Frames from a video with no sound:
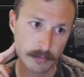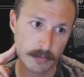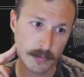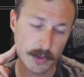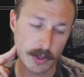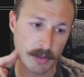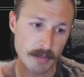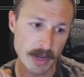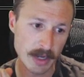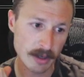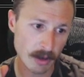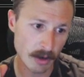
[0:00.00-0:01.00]
So they make a
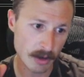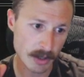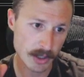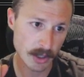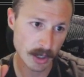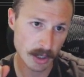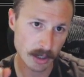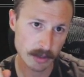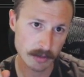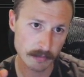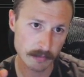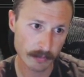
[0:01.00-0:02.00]
construct.
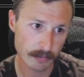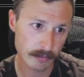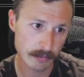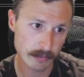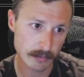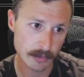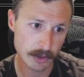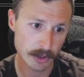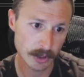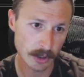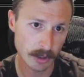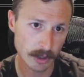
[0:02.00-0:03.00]

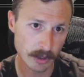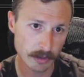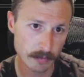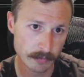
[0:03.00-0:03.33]
Sure.